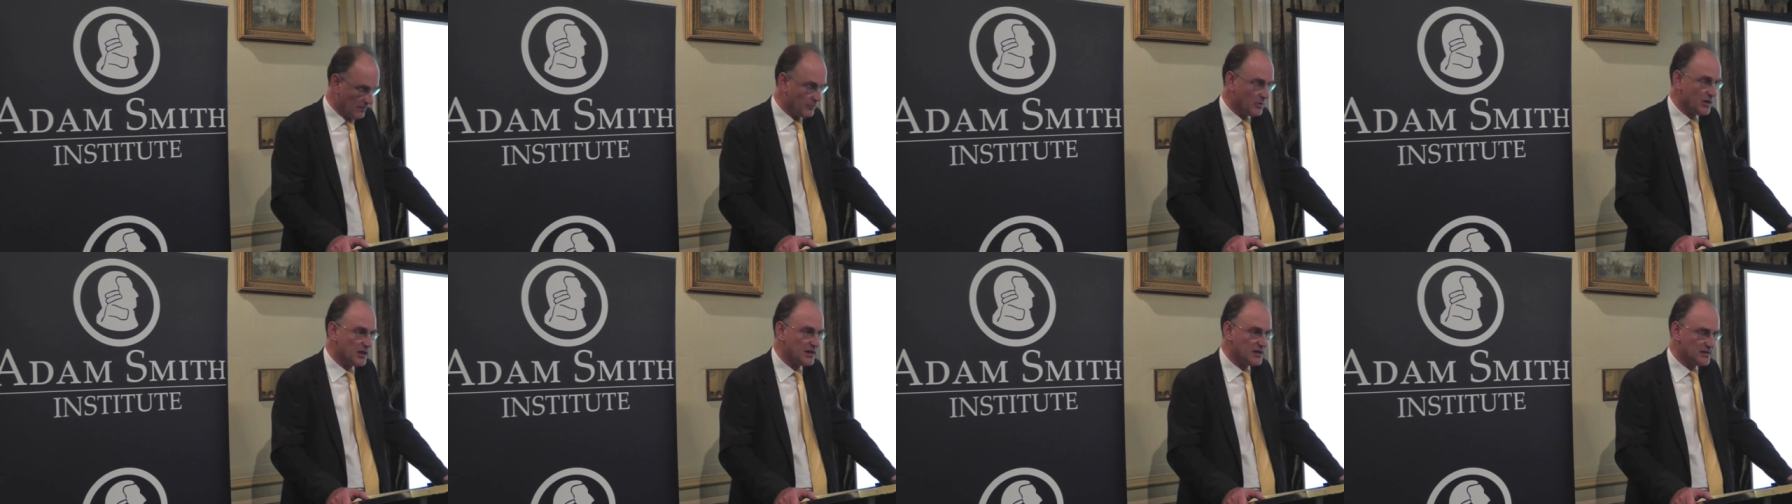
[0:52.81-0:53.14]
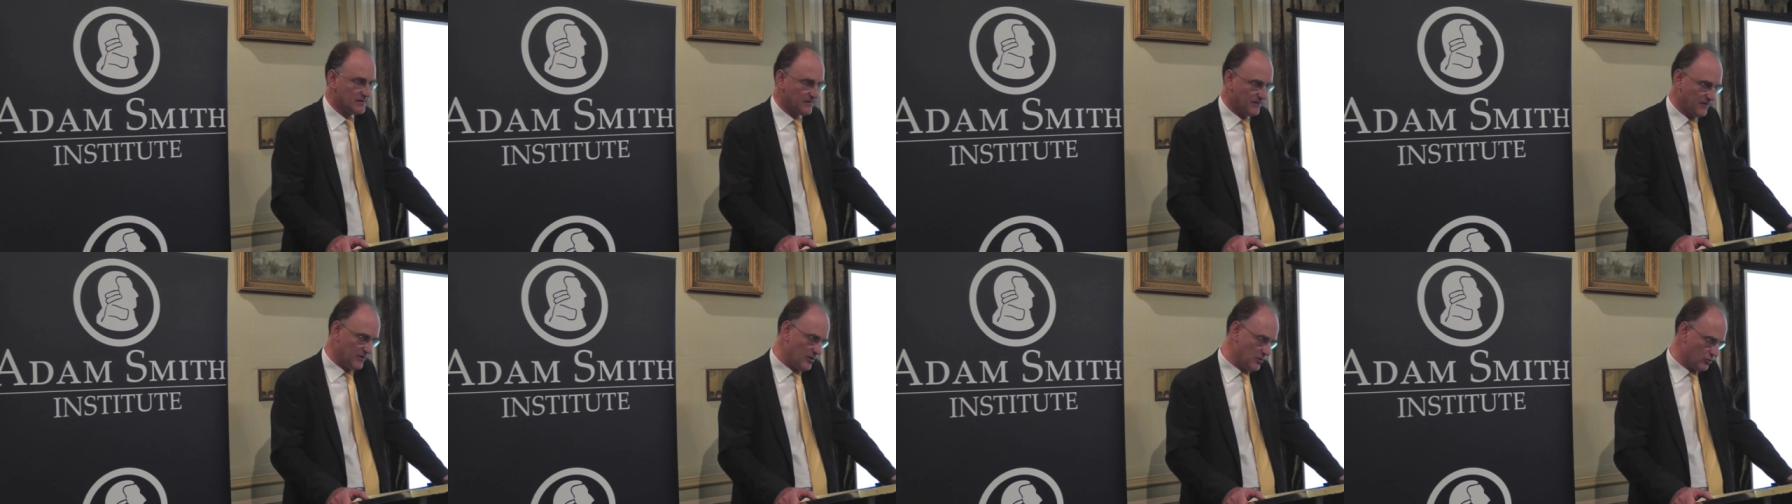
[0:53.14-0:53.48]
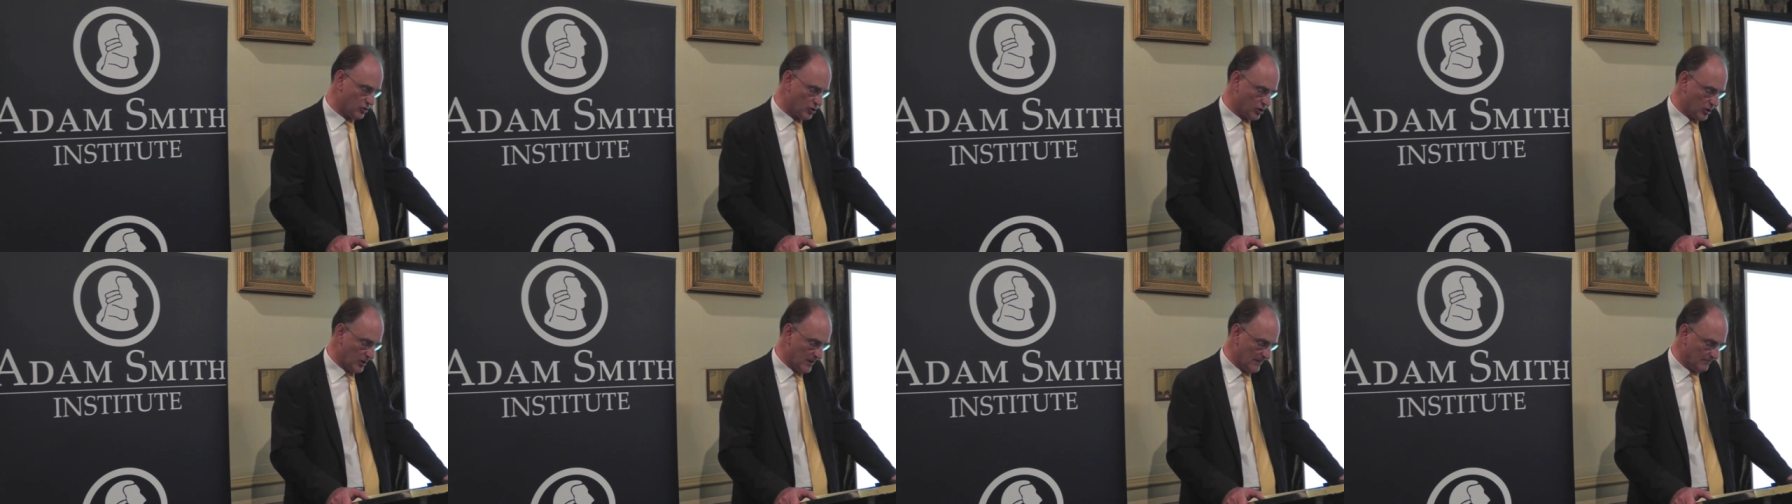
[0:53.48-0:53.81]
but its
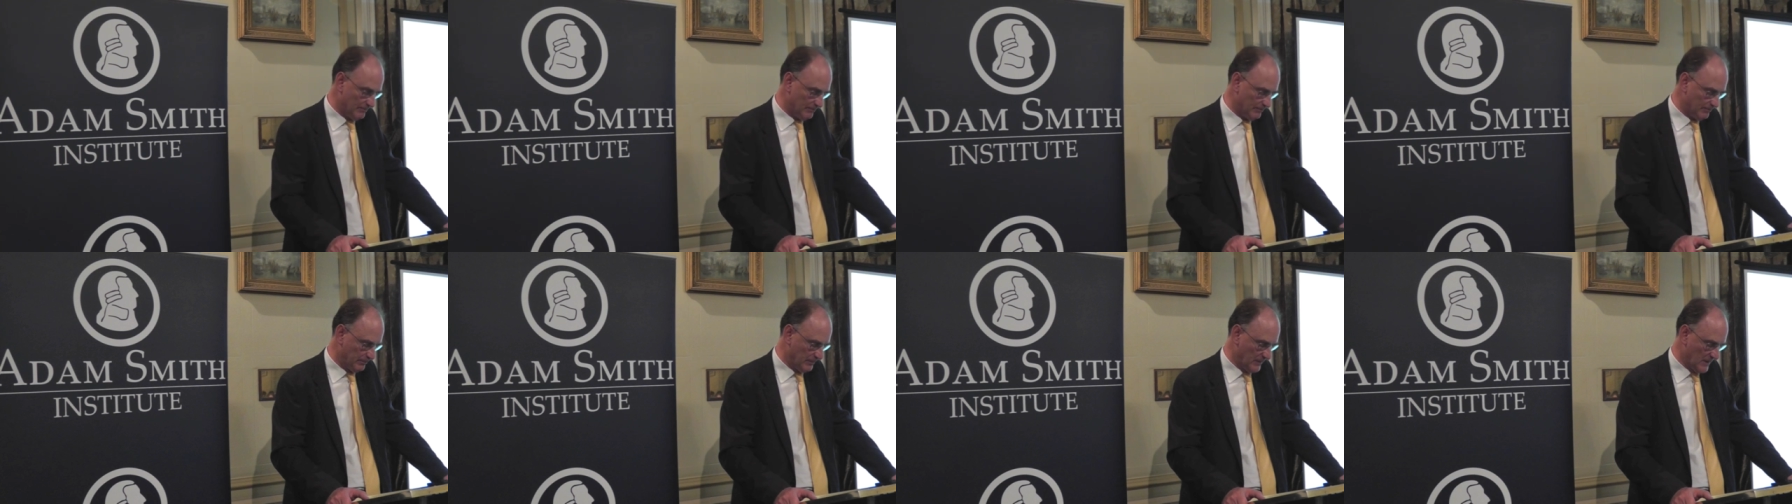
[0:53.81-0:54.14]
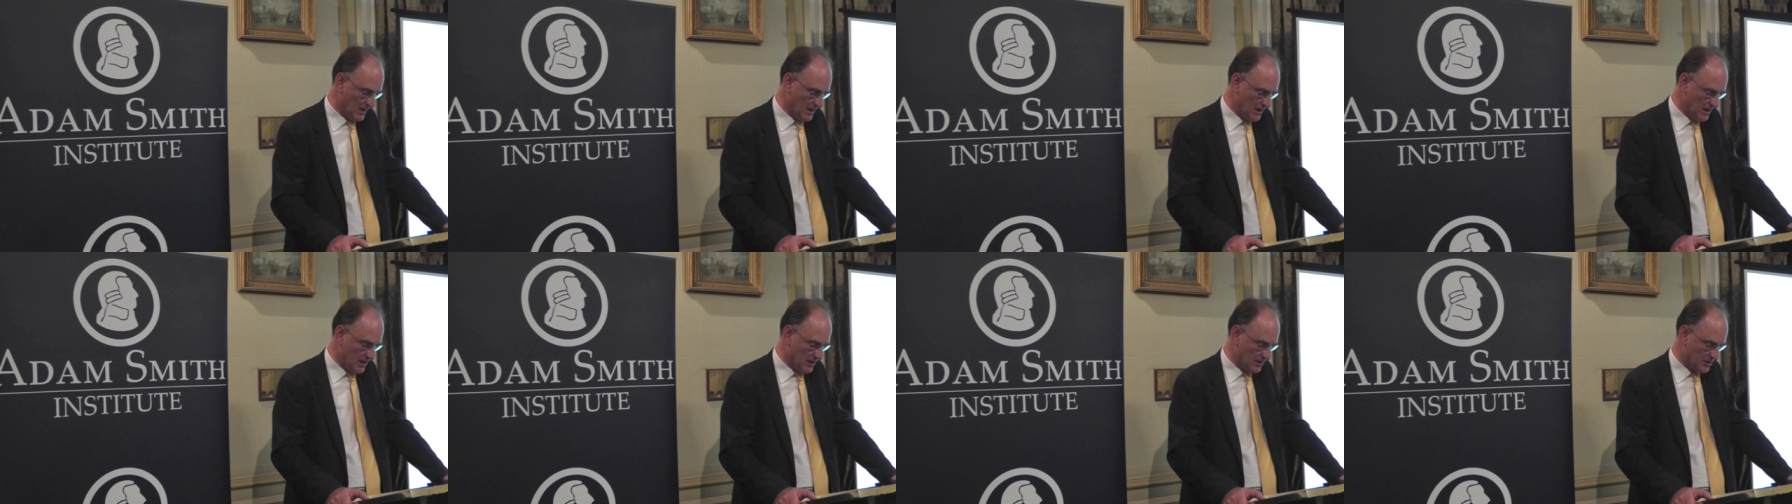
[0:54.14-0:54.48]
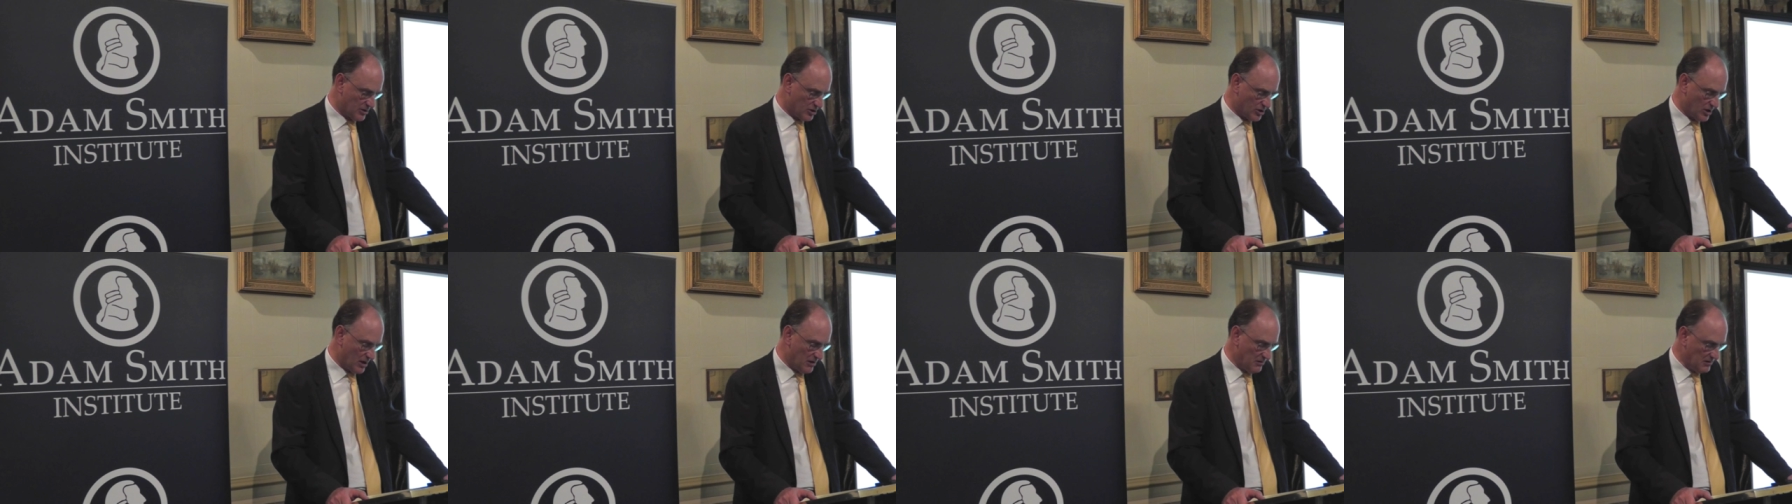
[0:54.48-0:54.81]
future
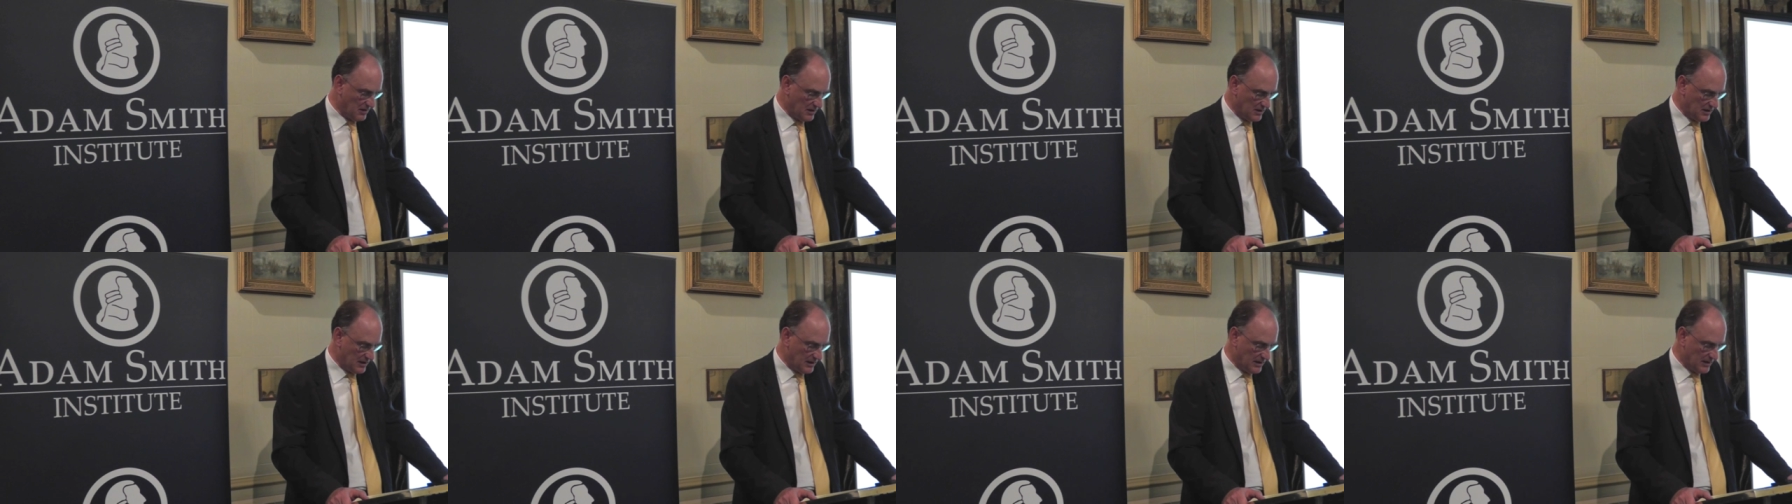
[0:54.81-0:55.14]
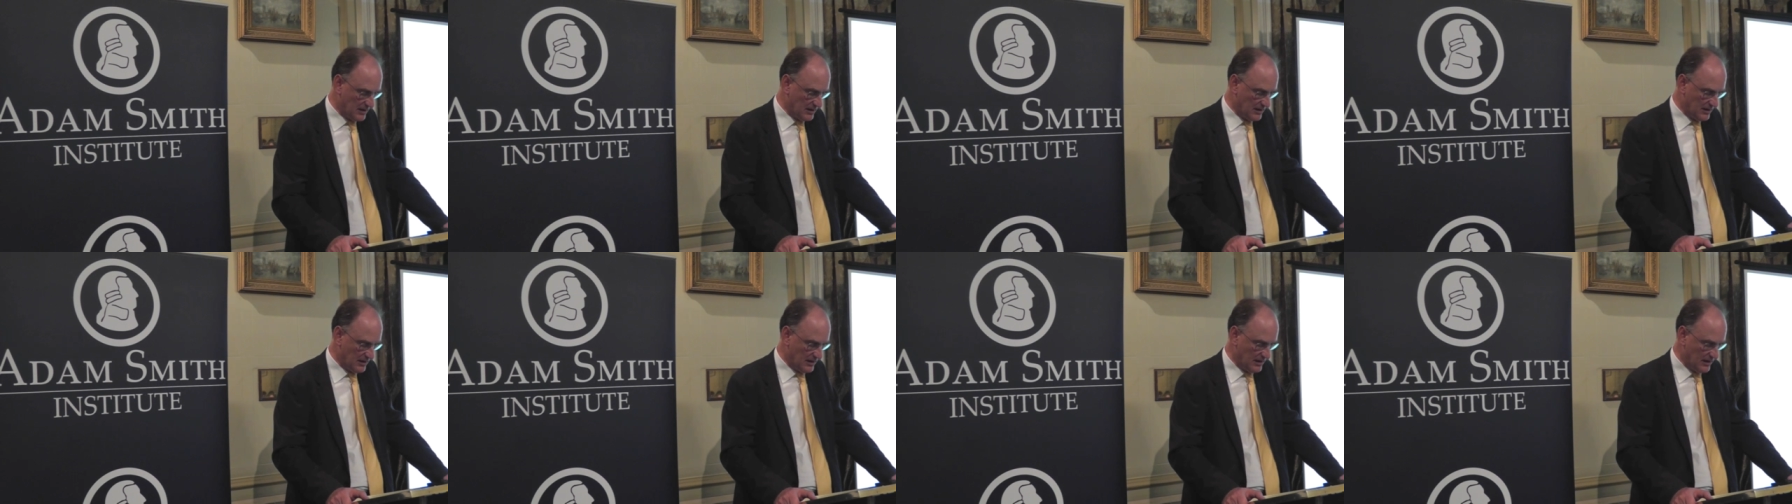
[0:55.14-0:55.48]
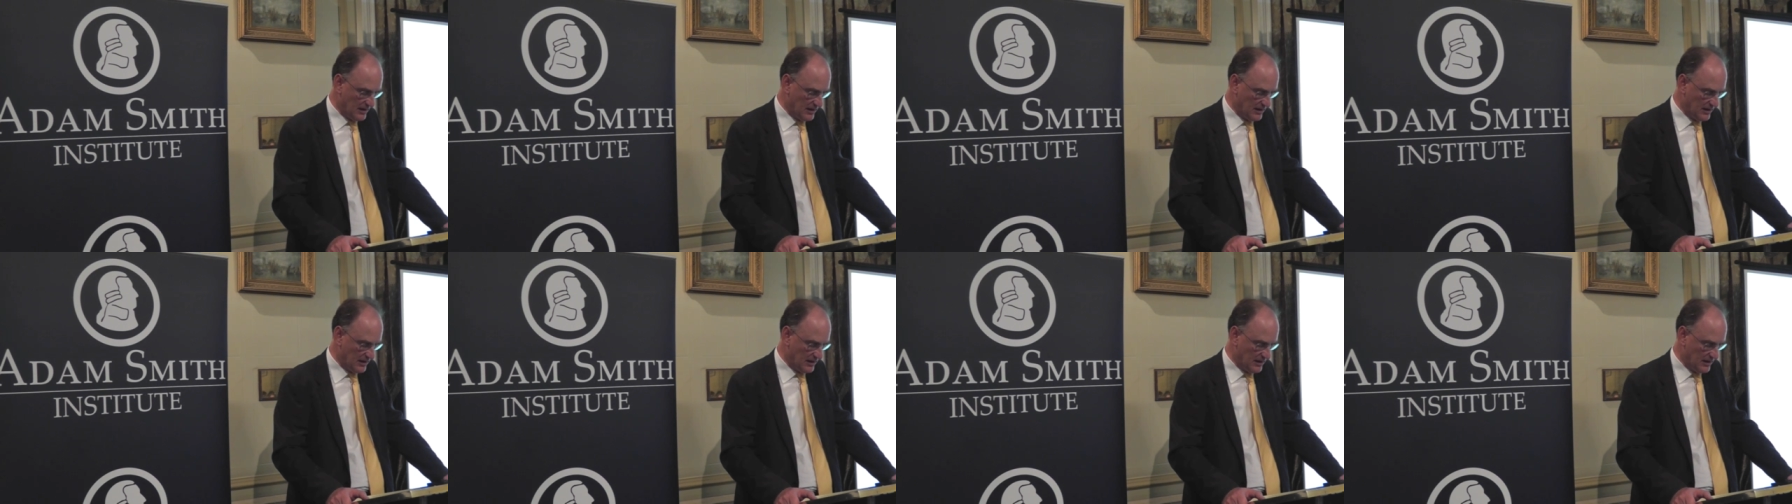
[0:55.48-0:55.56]
to show that in, an,